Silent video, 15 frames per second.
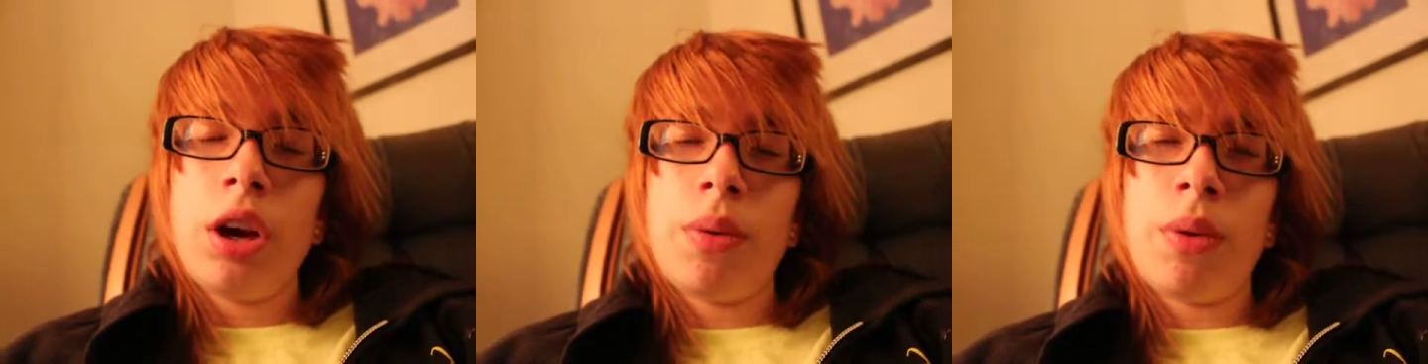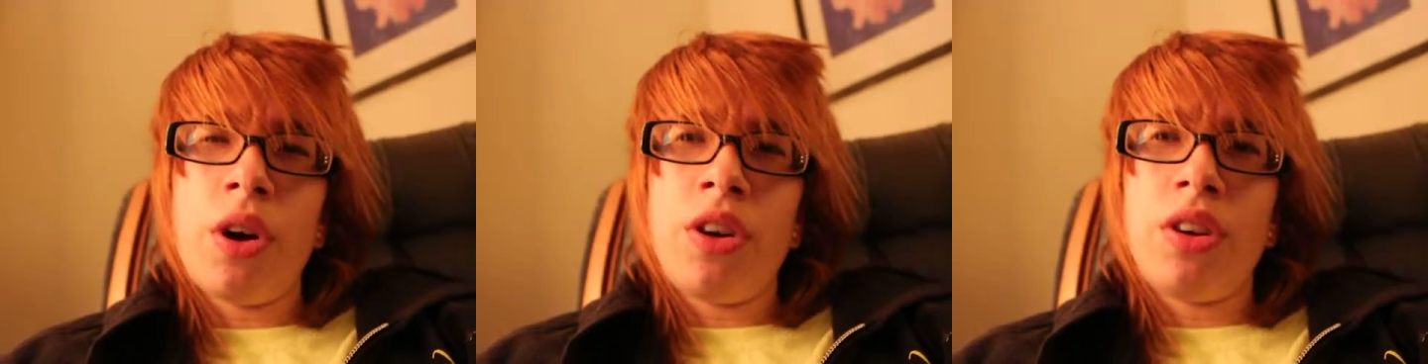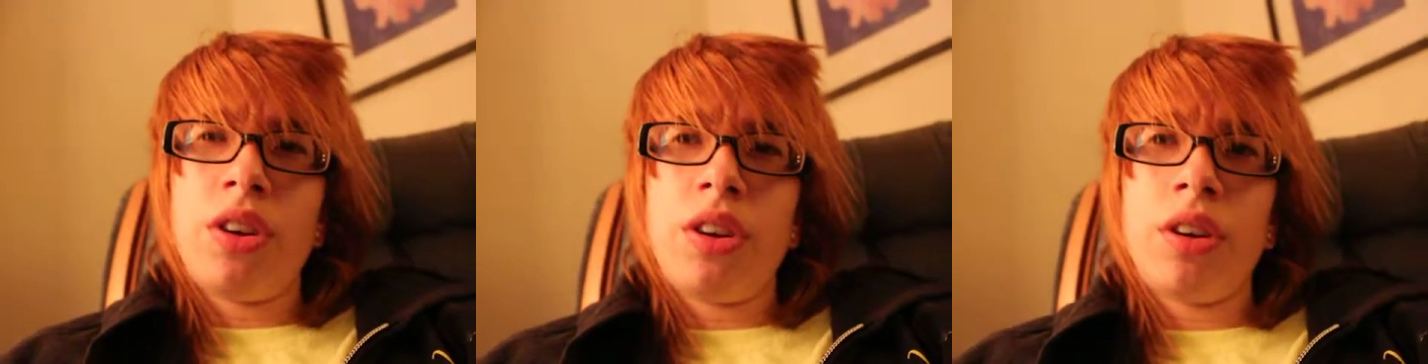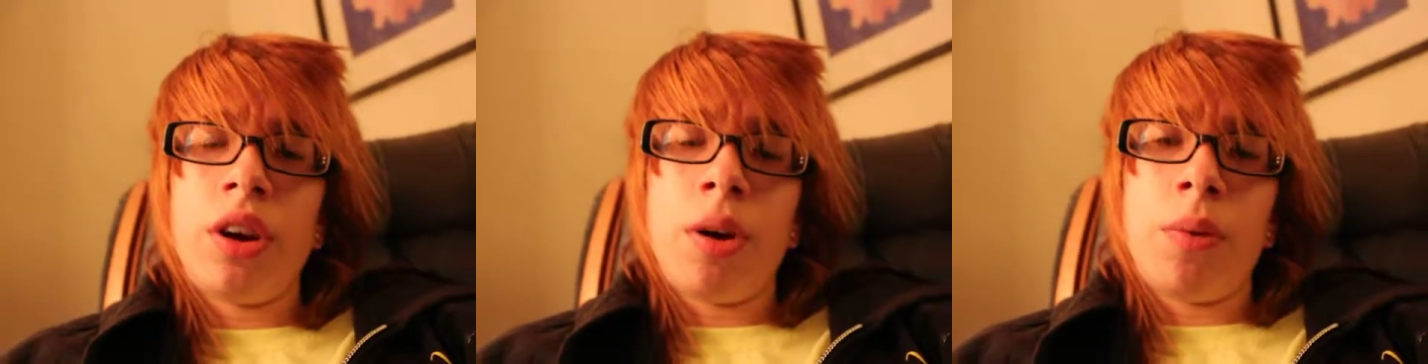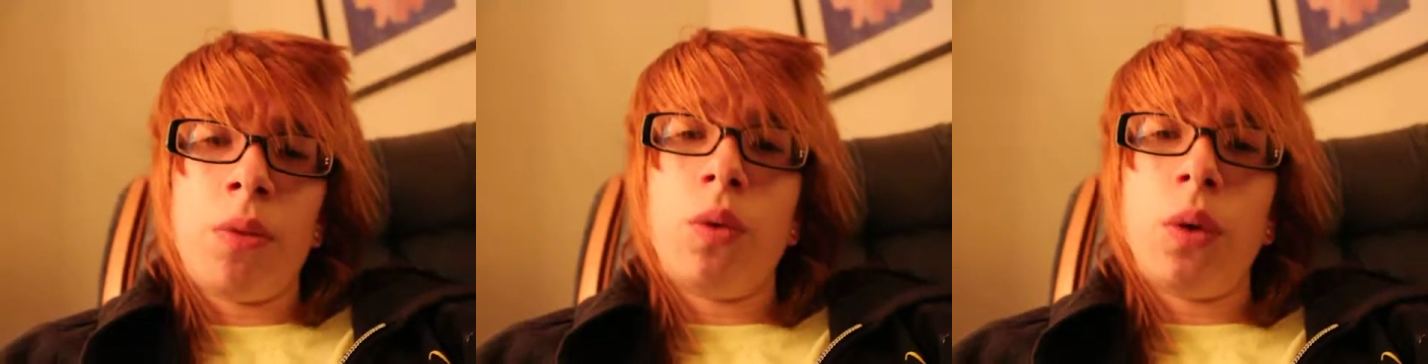Well,
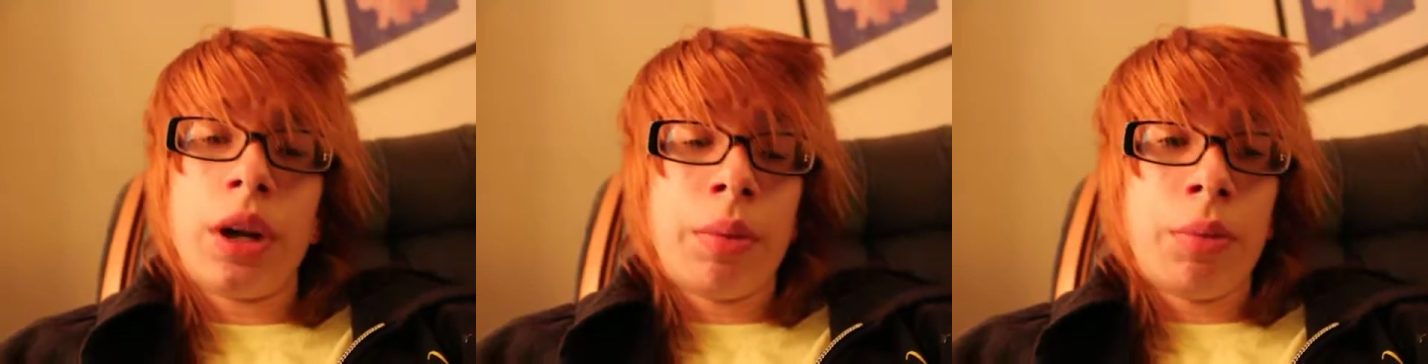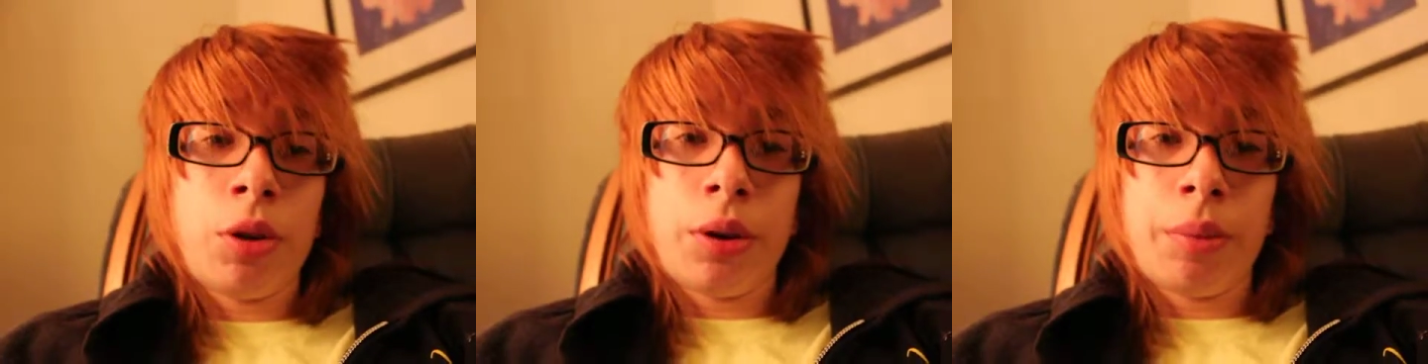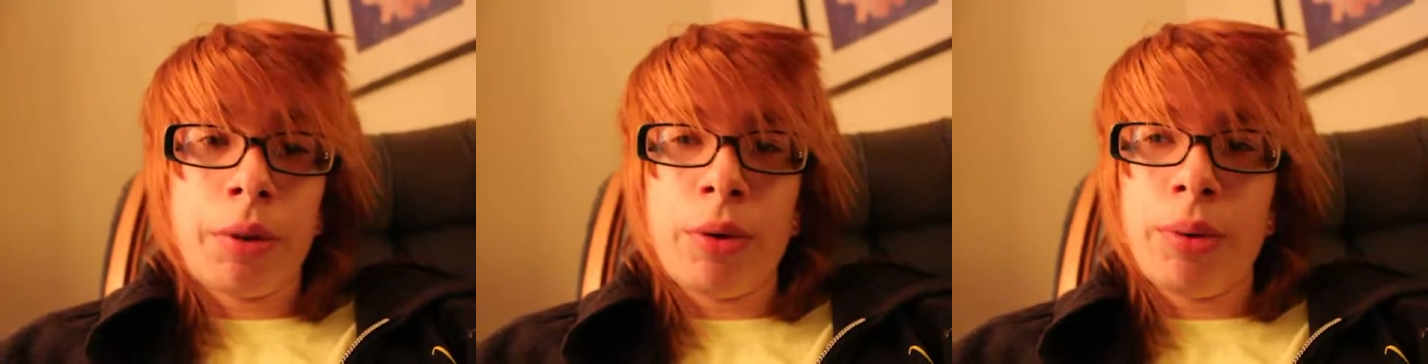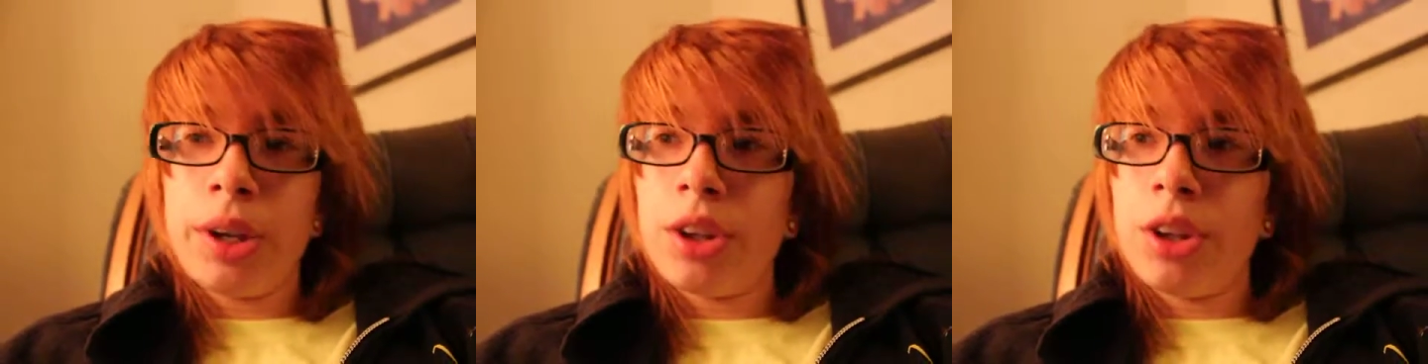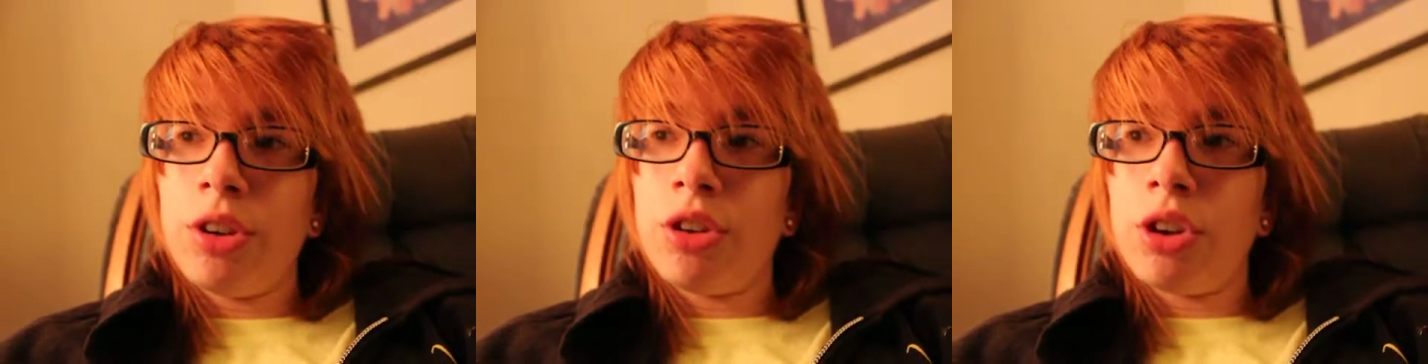um, when I'm doing my
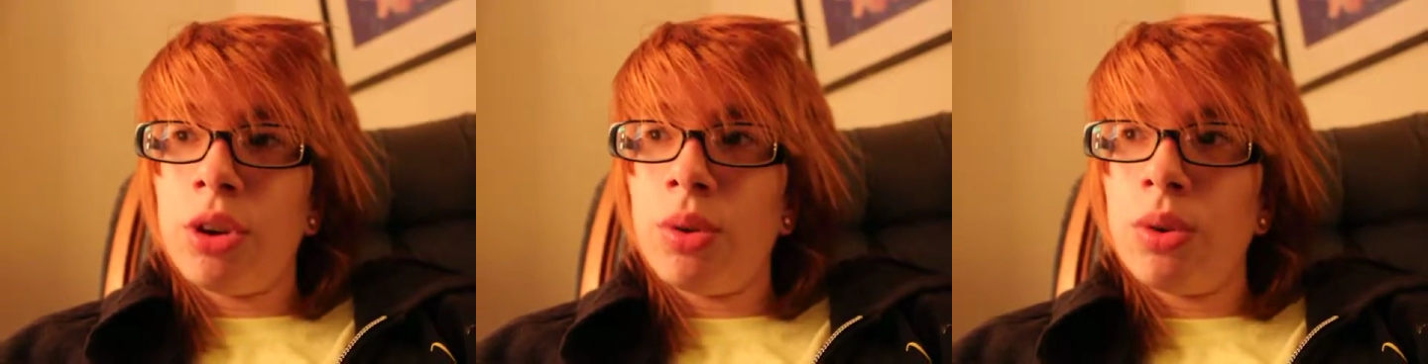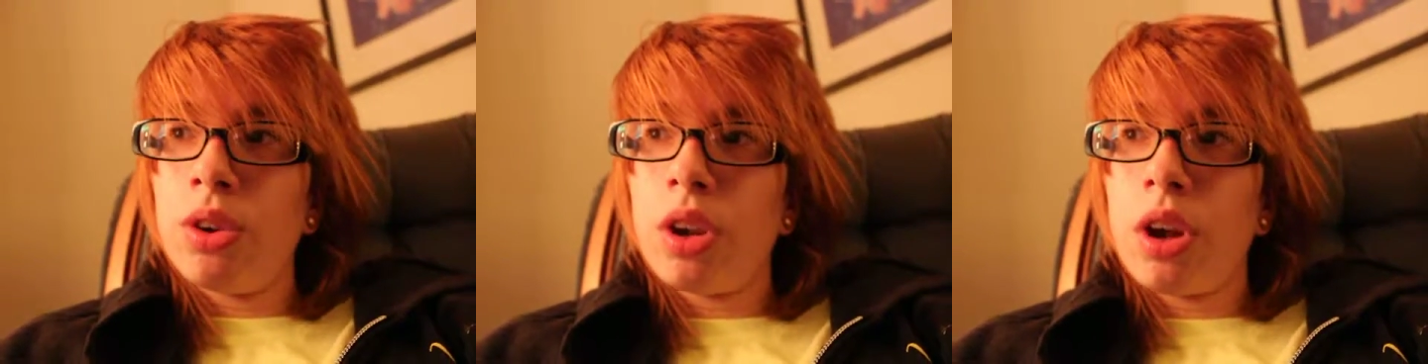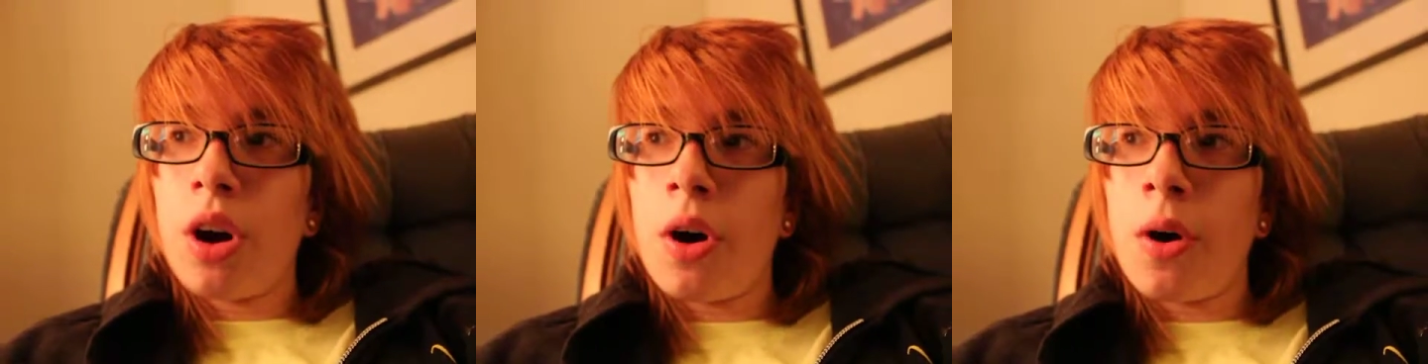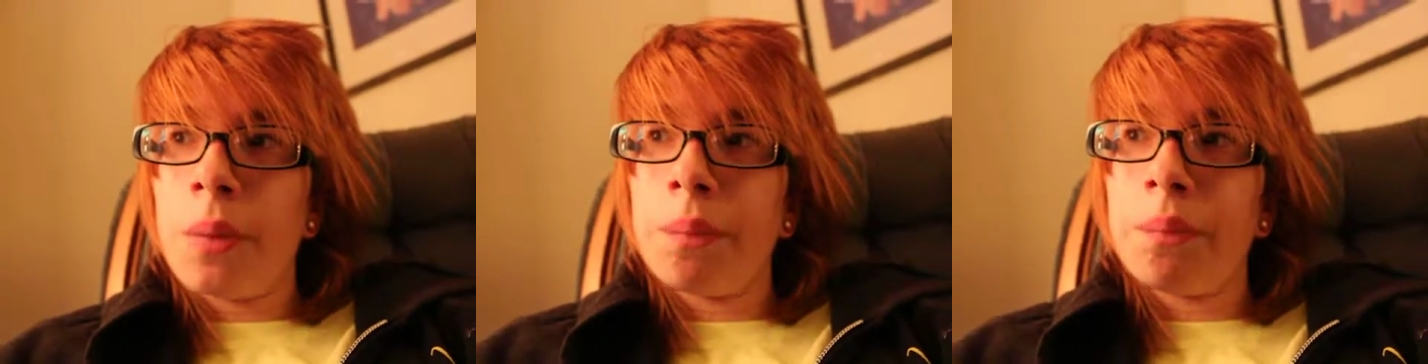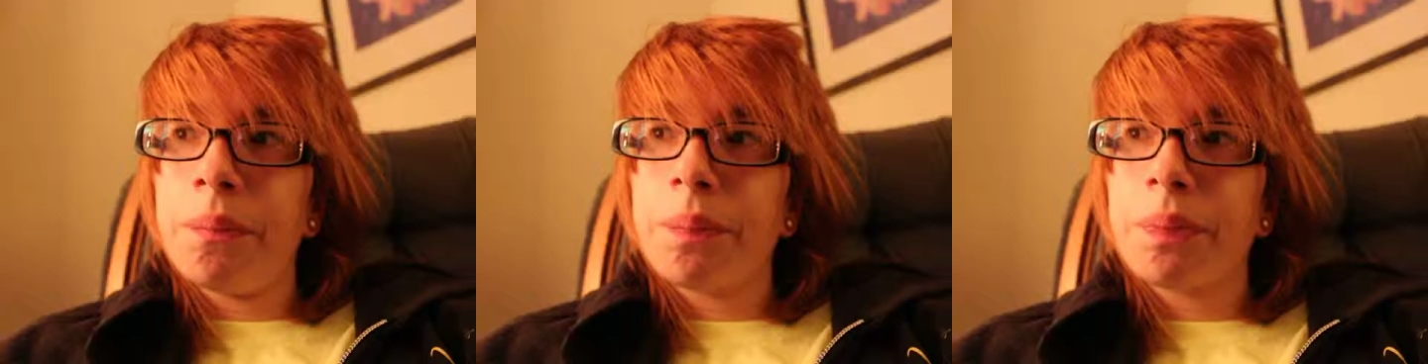weekly shows. Um,